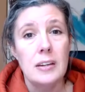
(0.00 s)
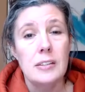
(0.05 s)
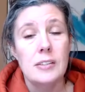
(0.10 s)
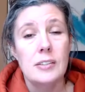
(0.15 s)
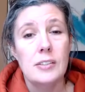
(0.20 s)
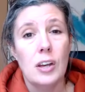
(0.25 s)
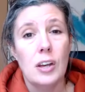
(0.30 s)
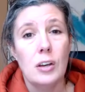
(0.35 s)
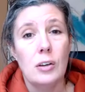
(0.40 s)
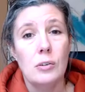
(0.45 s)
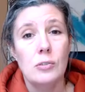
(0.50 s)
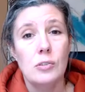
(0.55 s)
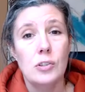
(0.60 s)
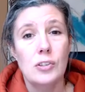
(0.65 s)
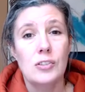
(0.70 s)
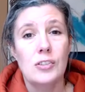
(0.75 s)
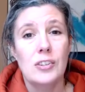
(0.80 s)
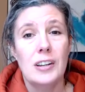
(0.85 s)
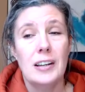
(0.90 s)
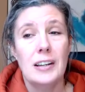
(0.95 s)
So
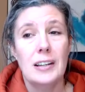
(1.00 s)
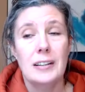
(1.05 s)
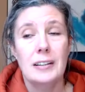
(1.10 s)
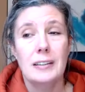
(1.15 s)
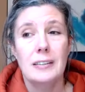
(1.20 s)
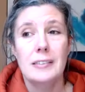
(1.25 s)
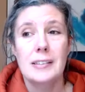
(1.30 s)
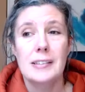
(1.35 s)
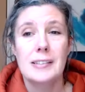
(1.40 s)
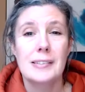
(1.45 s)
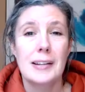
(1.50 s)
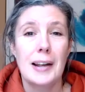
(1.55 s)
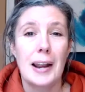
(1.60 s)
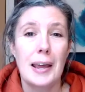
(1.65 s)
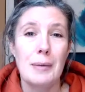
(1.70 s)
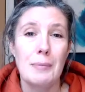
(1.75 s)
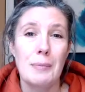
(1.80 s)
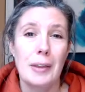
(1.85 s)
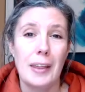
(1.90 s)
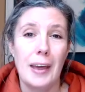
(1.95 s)
just a little
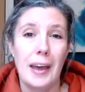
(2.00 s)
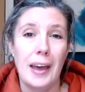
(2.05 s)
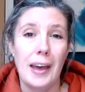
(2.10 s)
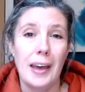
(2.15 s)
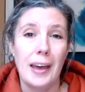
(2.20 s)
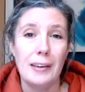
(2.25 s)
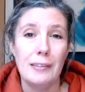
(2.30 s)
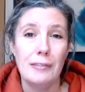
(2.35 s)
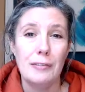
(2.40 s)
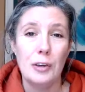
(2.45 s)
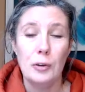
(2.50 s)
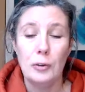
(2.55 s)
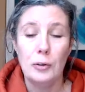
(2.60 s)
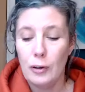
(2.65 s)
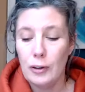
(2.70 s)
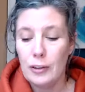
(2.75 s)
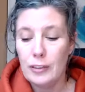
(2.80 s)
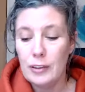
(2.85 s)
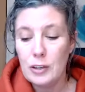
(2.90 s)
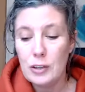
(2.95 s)
disclaimer there. If you're
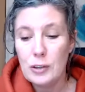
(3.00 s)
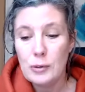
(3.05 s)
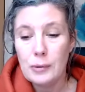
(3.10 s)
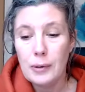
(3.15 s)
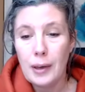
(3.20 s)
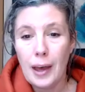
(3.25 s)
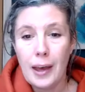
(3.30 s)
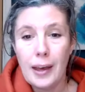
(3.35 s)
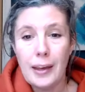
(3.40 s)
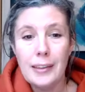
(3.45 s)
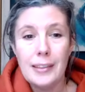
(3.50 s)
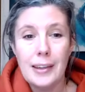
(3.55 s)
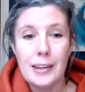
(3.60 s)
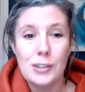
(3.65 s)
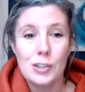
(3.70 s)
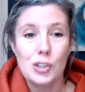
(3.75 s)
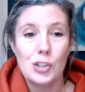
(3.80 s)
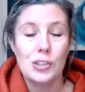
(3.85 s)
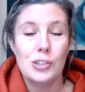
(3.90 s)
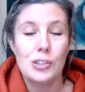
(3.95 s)
not in the UK,
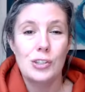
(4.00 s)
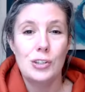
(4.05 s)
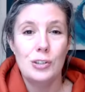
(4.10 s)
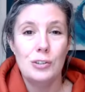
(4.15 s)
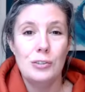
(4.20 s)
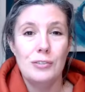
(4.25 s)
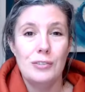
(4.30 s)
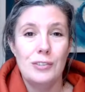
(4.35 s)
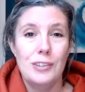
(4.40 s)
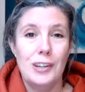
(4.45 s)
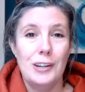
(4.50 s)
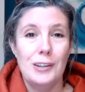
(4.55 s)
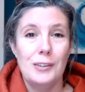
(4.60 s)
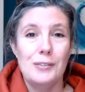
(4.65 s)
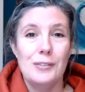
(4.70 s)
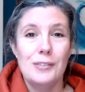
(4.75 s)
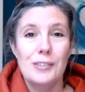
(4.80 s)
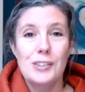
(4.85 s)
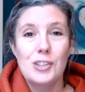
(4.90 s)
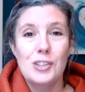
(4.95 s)
then you know,
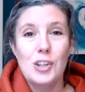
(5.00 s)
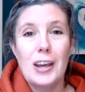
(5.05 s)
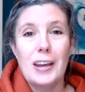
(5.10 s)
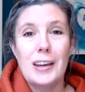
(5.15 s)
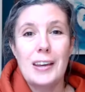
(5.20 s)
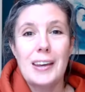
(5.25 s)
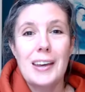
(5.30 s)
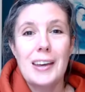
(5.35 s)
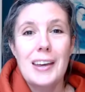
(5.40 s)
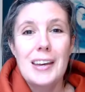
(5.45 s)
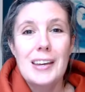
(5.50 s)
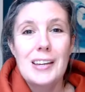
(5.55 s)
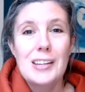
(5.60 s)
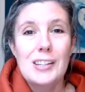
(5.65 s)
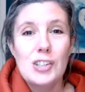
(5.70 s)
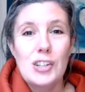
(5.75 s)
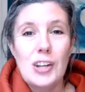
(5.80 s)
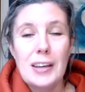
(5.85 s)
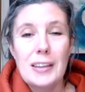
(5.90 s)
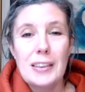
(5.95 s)
check
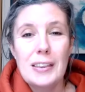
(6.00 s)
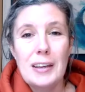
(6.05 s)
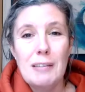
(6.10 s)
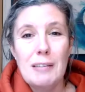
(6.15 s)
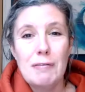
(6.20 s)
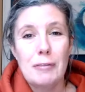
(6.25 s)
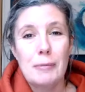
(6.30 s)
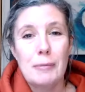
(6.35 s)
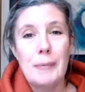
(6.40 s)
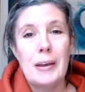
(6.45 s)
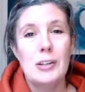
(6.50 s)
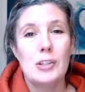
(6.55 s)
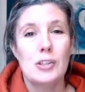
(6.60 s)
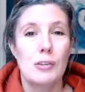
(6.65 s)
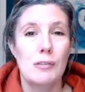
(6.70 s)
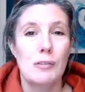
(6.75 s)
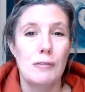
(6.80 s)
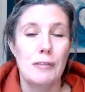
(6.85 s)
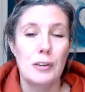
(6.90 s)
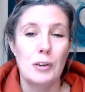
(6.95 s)
the
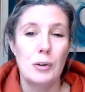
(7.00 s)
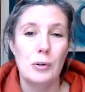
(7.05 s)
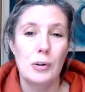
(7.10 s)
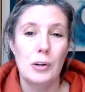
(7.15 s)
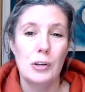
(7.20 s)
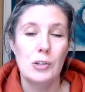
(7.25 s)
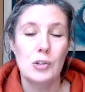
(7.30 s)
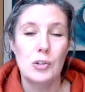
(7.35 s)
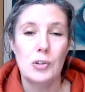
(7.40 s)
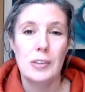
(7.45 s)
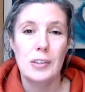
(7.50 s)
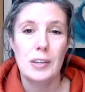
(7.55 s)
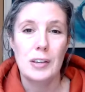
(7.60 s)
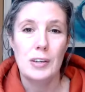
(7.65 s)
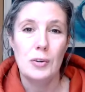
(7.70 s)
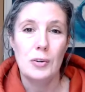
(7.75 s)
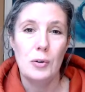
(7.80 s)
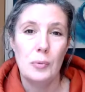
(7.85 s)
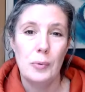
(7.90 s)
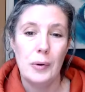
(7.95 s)
information for your country
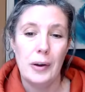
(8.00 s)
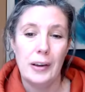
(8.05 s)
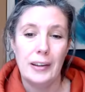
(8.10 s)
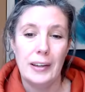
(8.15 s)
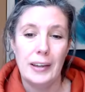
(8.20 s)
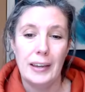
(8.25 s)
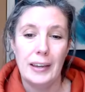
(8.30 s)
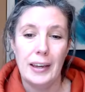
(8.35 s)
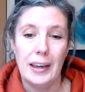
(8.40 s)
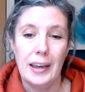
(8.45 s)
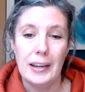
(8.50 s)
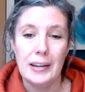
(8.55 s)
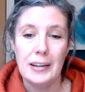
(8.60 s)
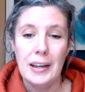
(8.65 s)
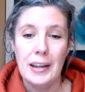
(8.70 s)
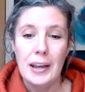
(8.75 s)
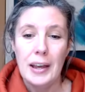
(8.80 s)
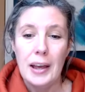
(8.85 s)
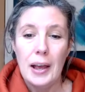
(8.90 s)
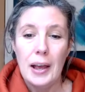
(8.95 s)
that you're working in,